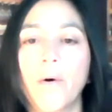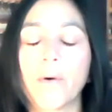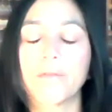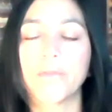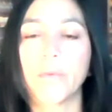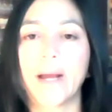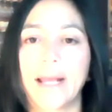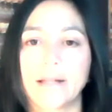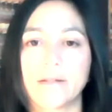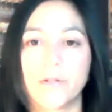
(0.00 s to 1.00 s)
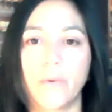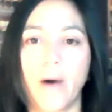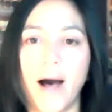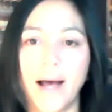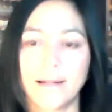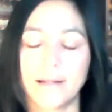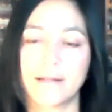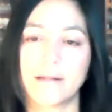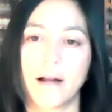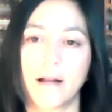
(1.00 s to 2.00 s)
Or if the wine gets too hot,
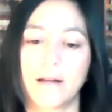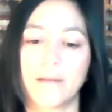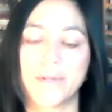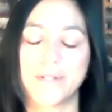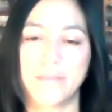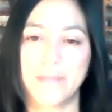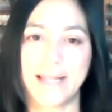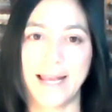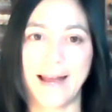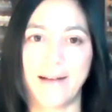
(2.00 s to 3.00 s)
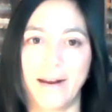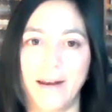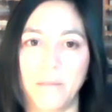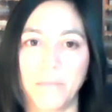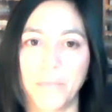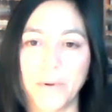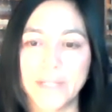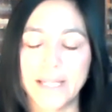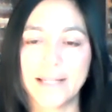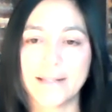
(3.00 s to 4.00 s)
it's not going to precipitate out any
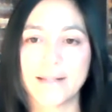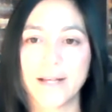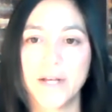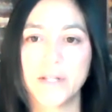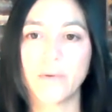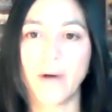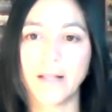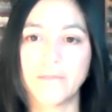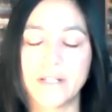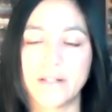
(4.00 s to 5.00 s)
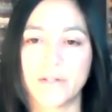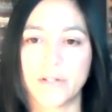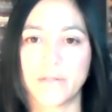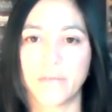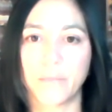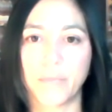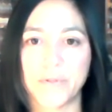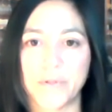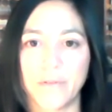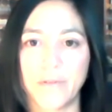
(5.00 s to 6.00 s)
proteins. So all of this is just for
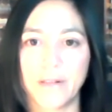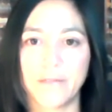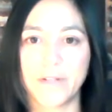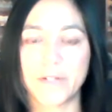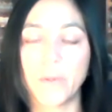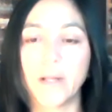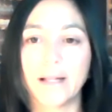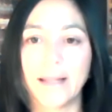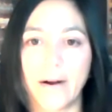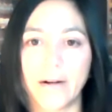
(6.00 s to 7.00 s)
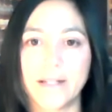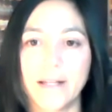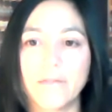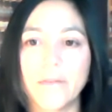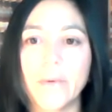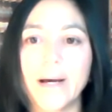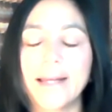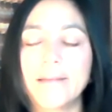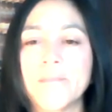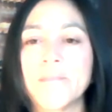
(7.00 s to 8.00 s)
preserving the visual clarity of the wine.